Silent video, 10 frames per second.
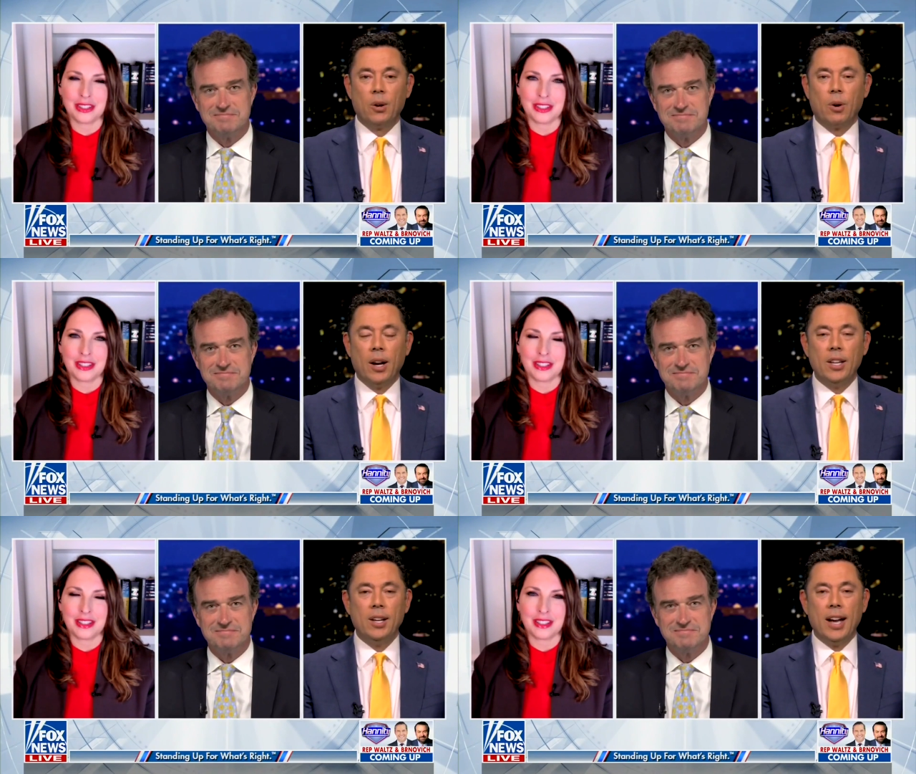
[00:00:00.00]

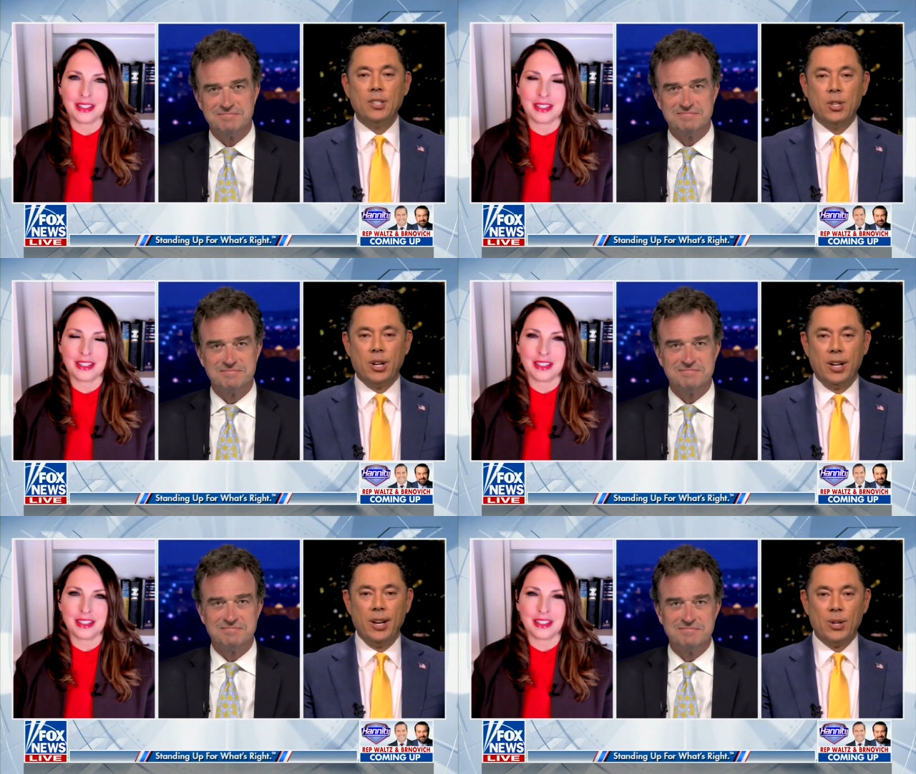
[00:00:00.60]
Speaker 1: Ronna, you got
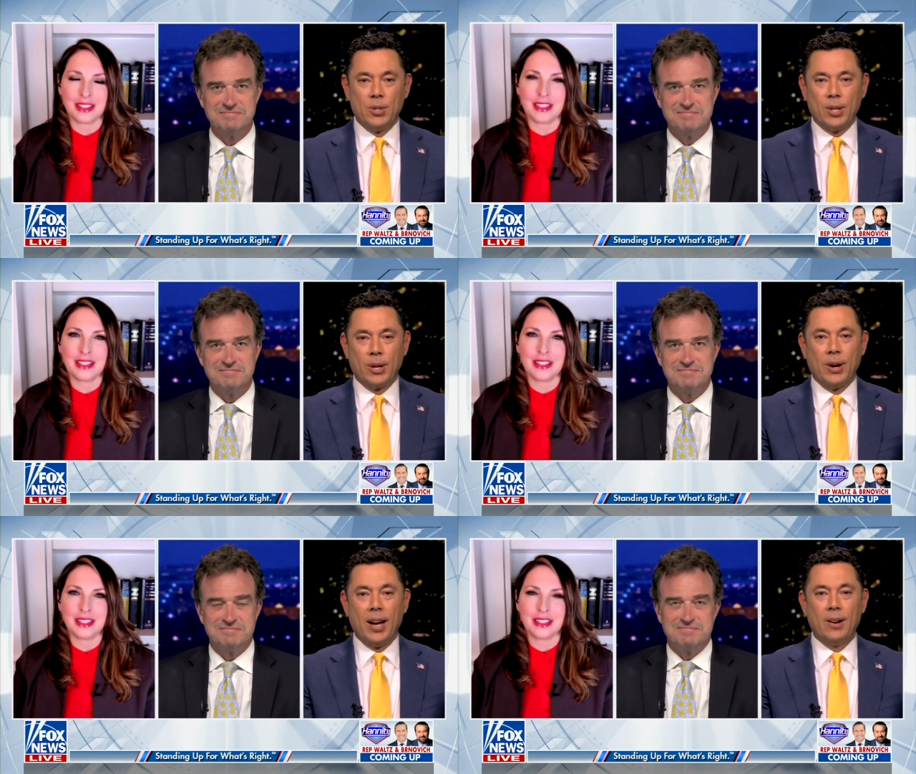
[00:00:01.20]
your ears to the
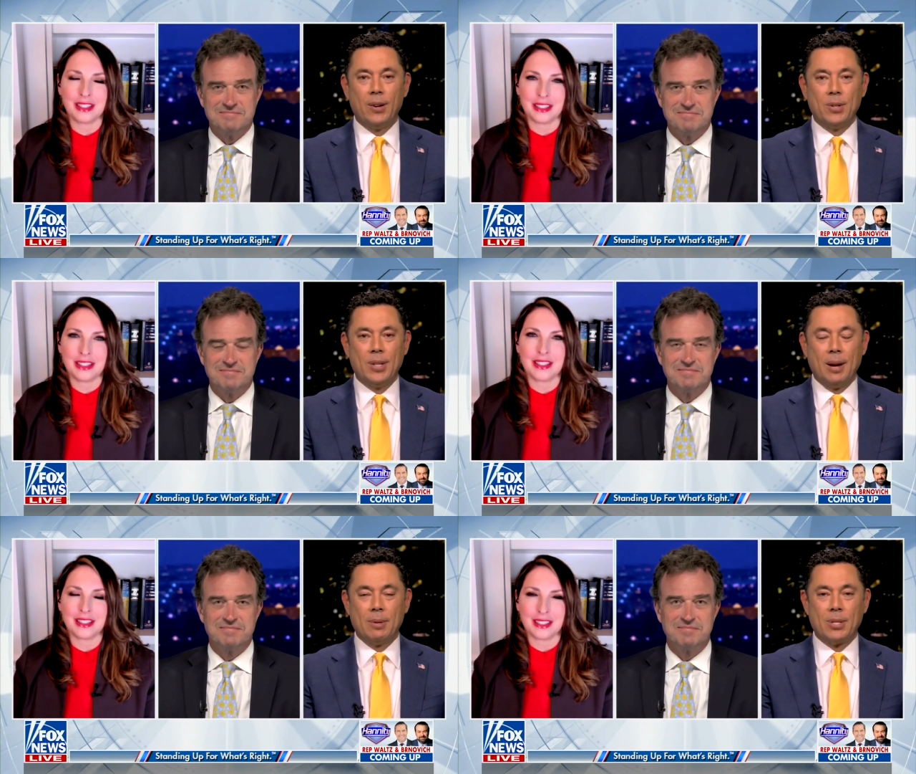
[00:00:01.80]
ground,
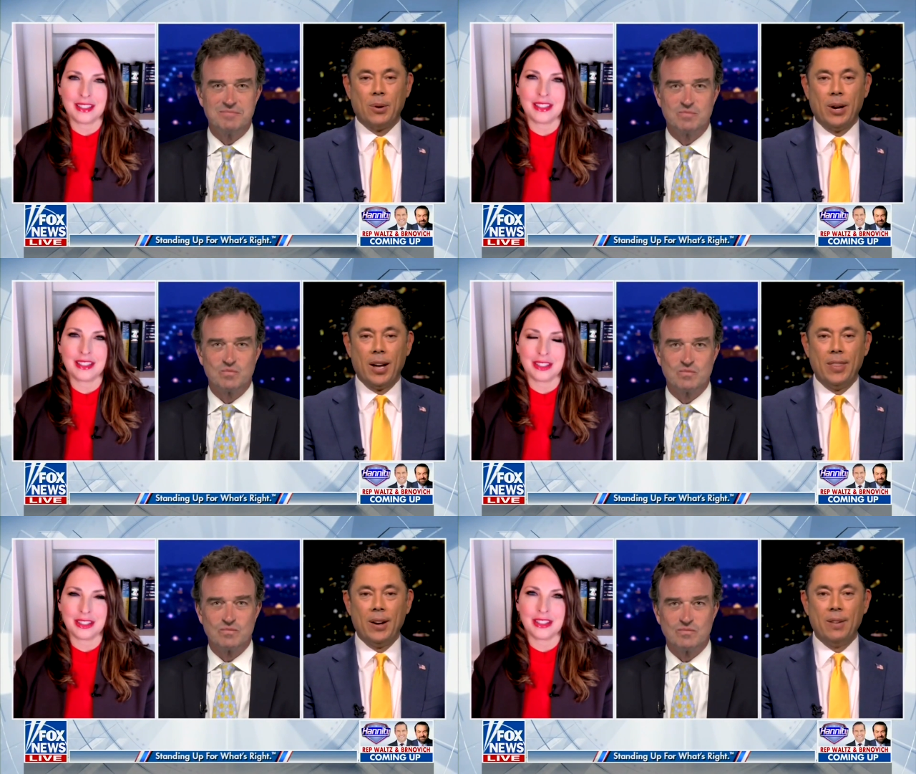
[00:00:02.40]
understand what's going
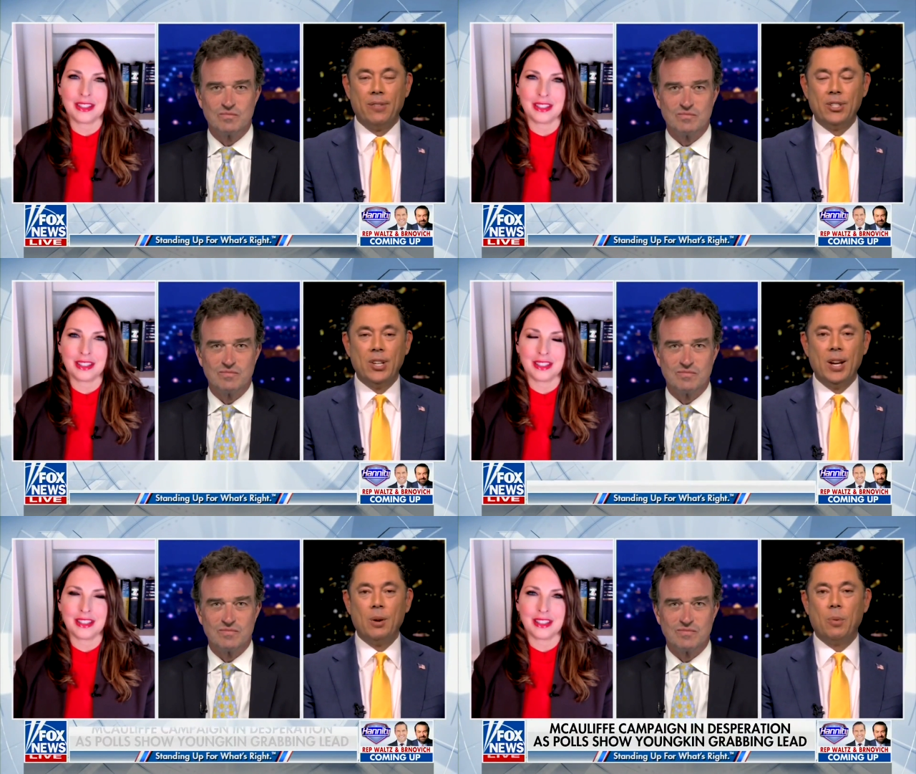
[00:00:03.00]
on there in
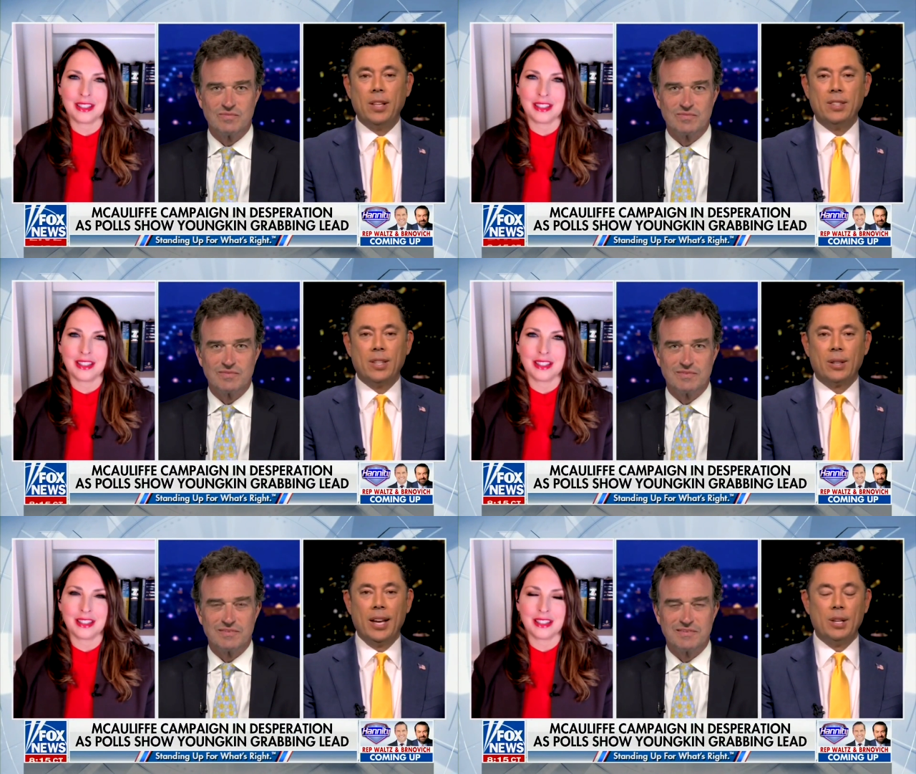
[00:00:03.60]
Virginia. What's
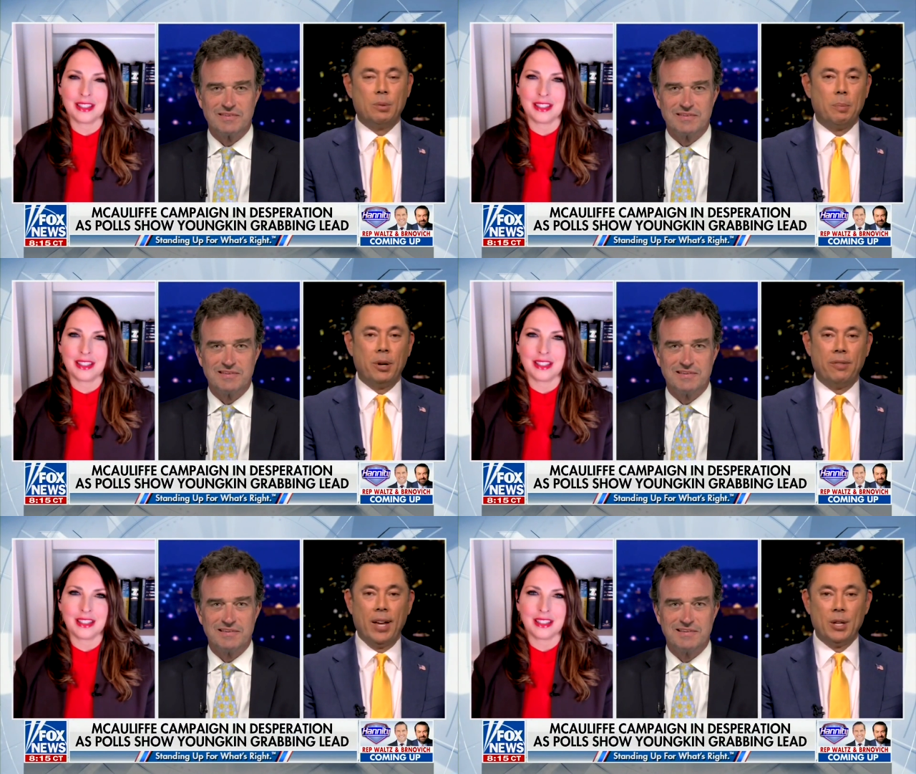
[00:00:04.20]
the latest from
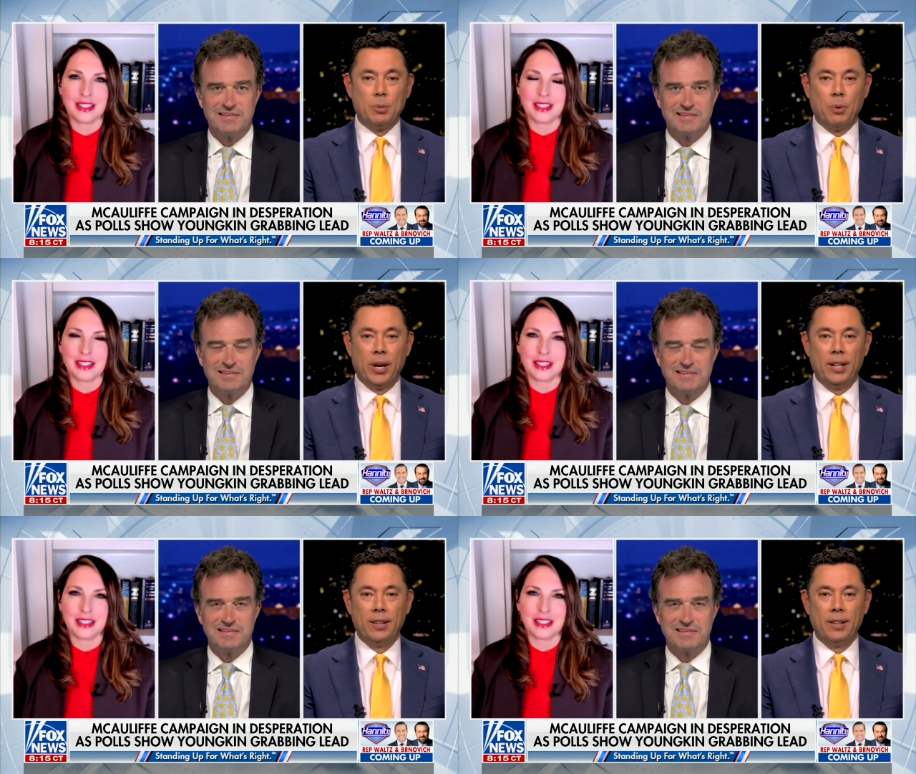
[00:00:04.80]
your vantage point?